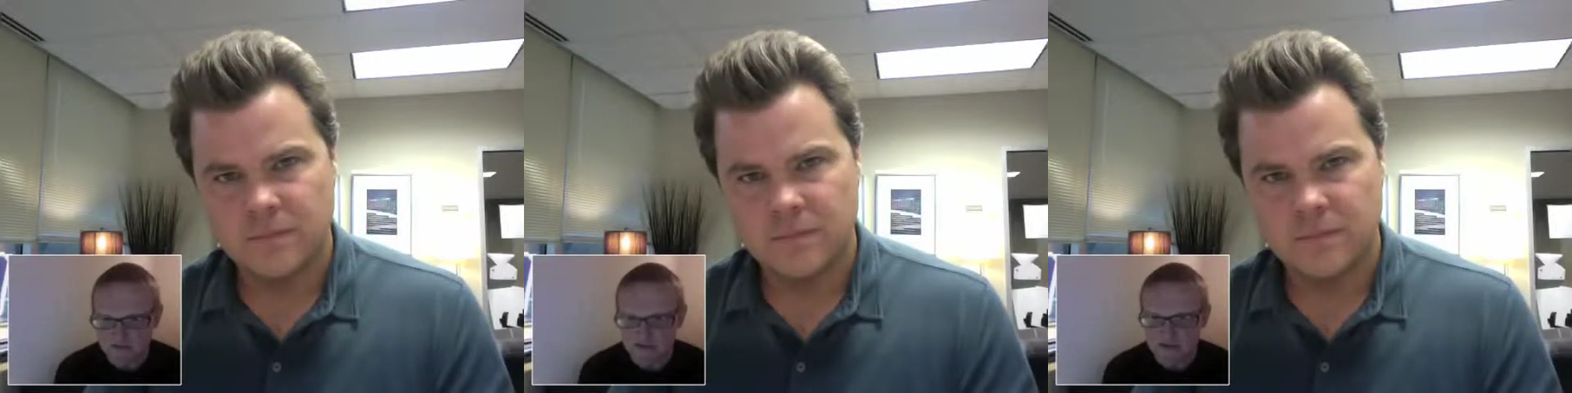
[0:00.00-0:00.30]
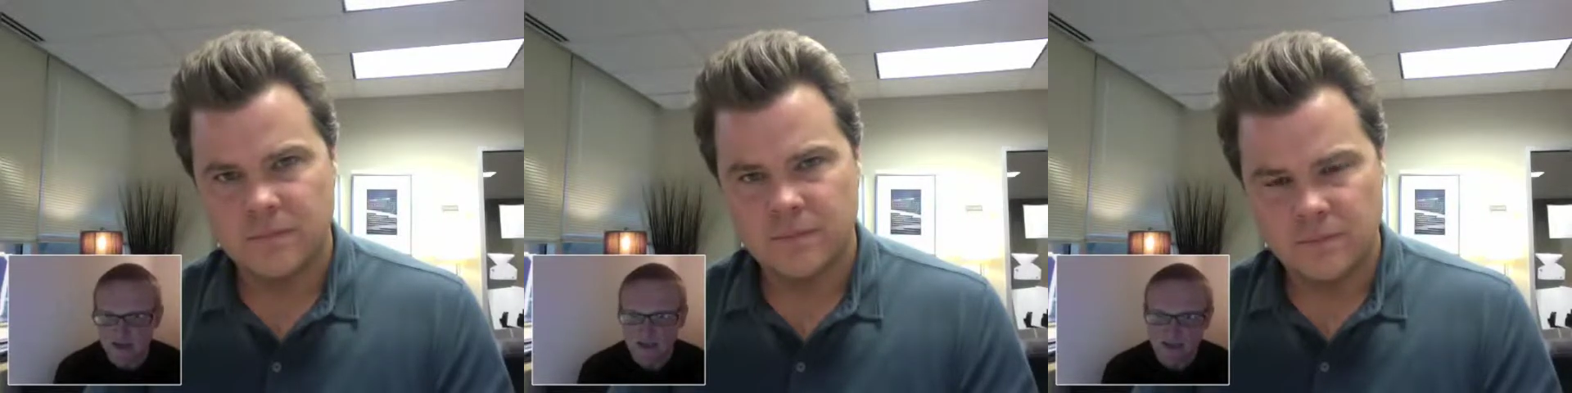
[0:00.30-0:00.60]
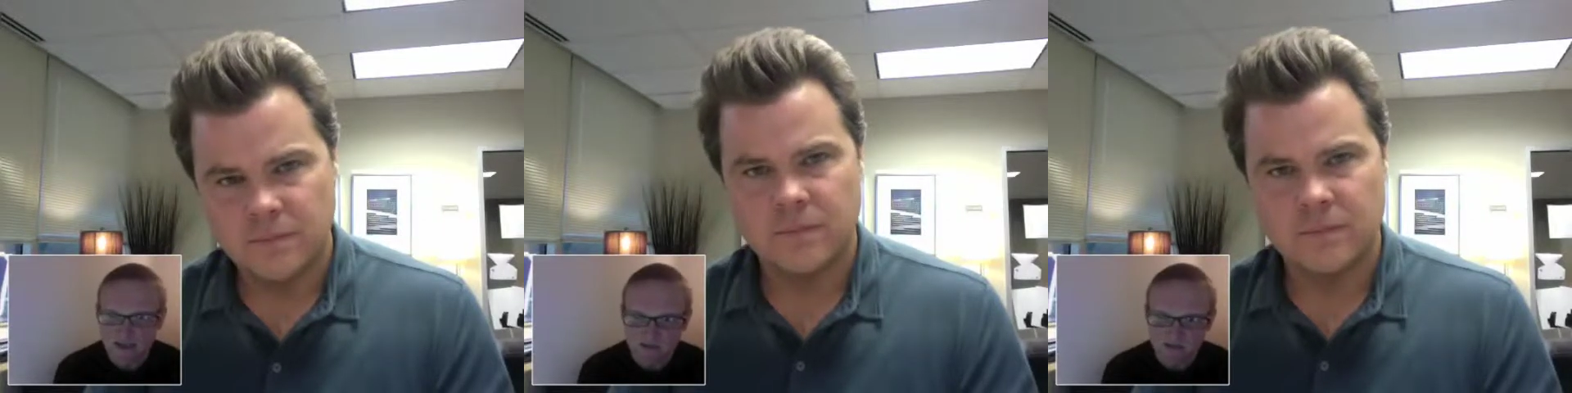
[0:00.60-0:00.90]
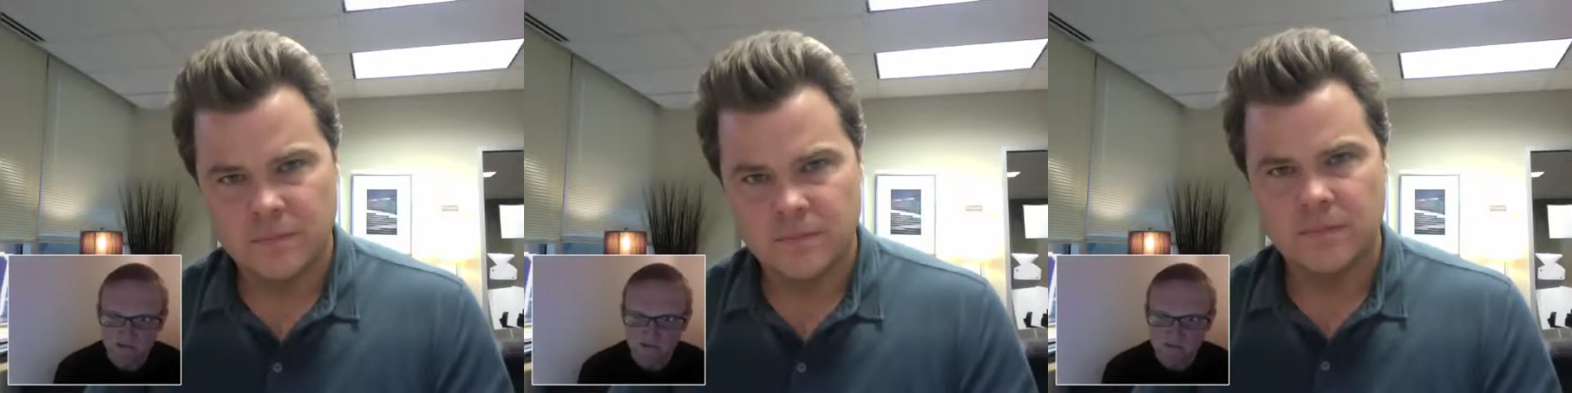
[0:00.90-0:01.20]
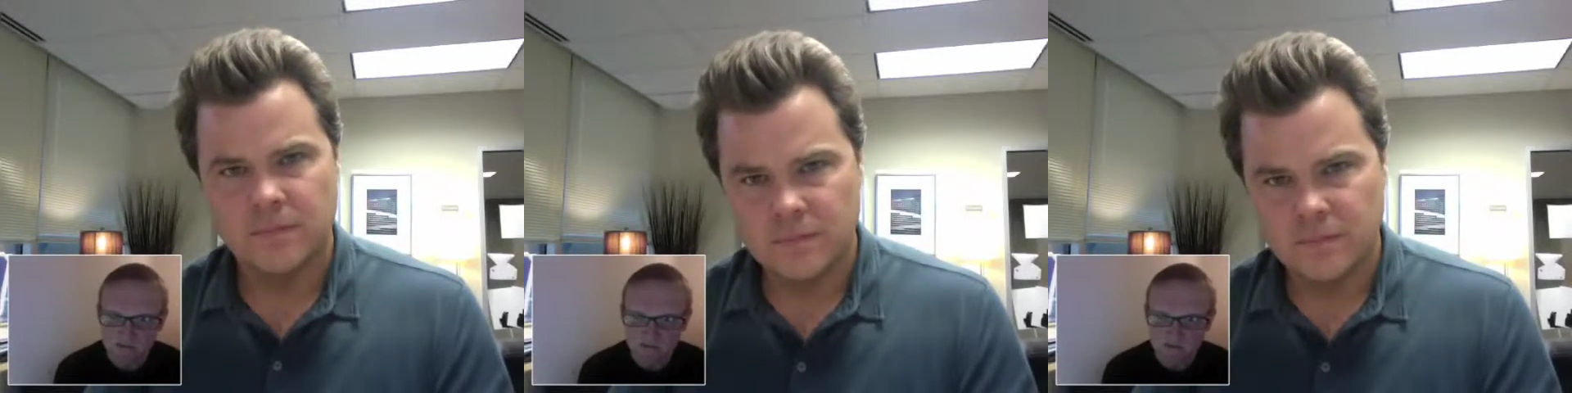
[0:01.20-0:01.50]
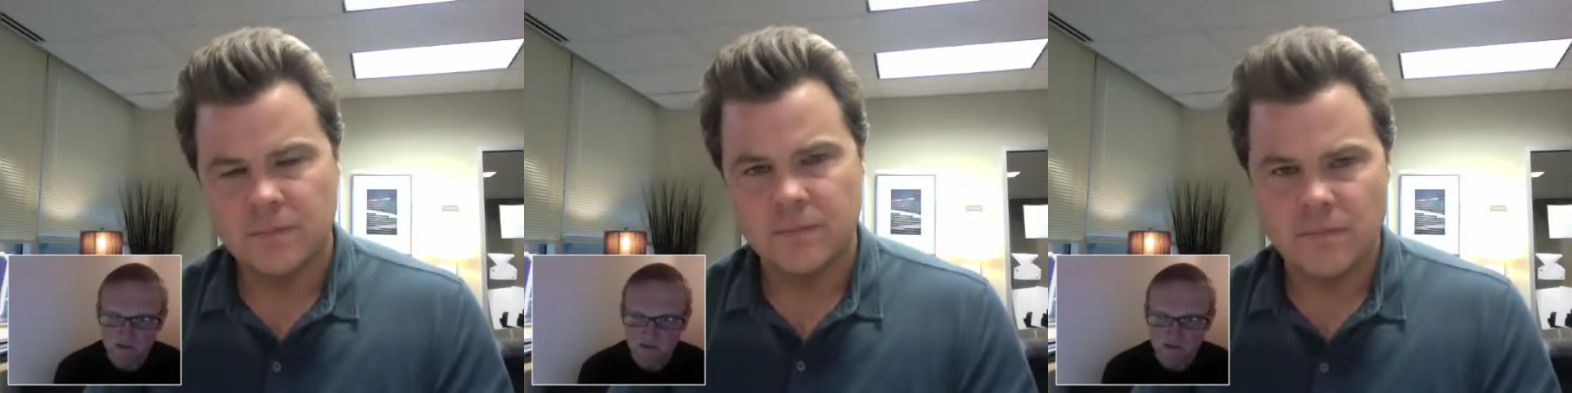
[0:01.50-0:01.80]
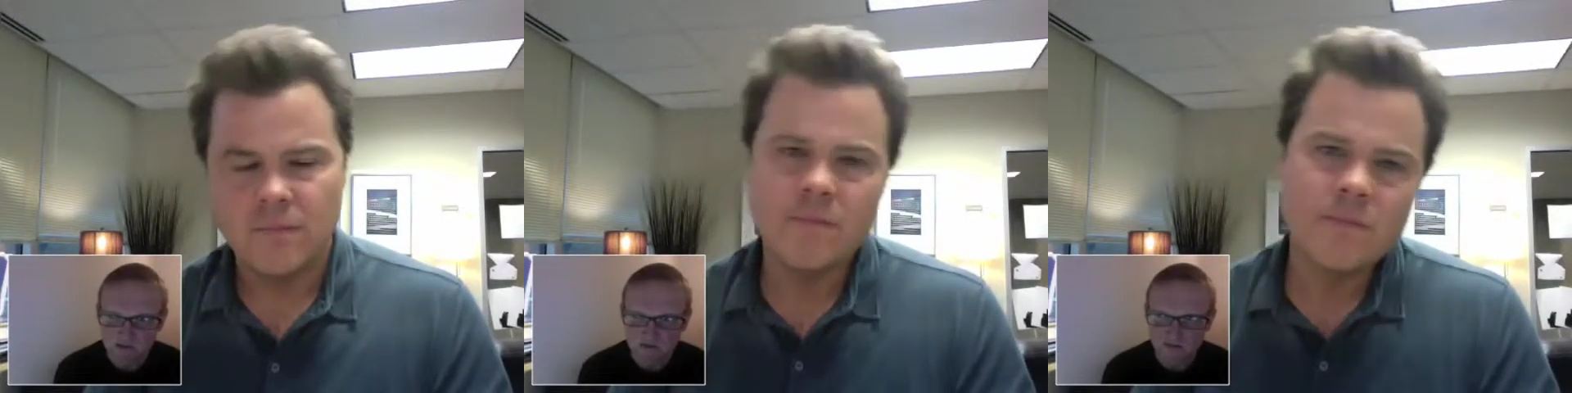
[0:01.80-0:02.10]
Speaker 1: this, is this something
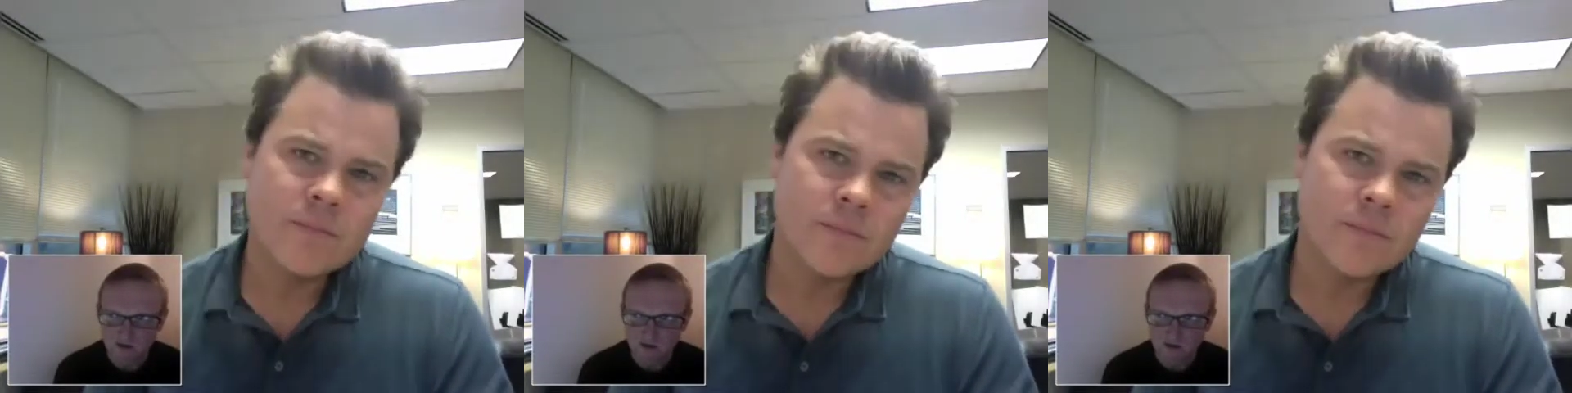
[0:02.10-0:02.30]
that